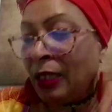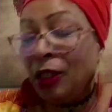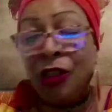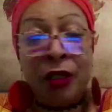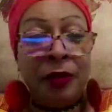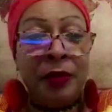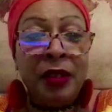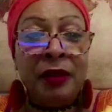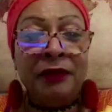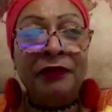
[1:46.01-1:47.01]
in terms
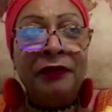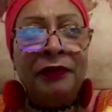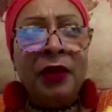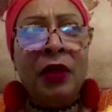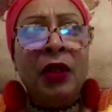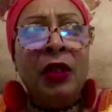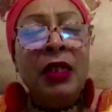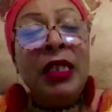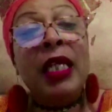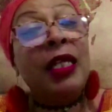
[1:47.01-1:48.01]
of
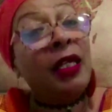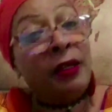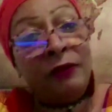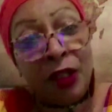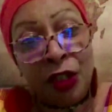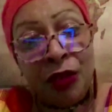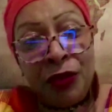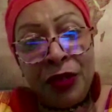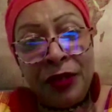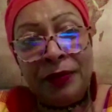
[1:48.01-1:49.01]
taking care of the
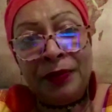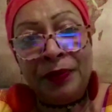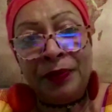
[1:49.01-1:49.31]
children.